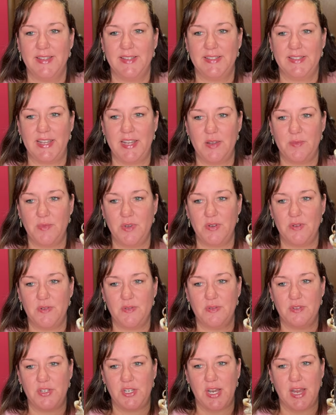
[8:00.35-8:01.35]

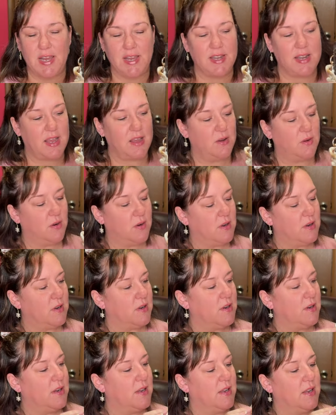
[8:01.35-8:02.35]
Temu chain I
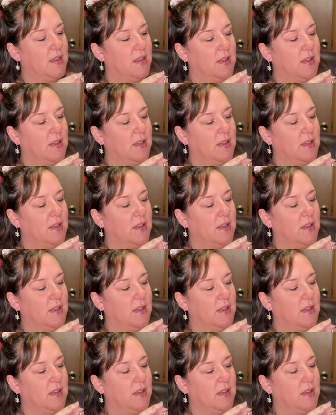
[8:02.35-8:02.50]
ordered.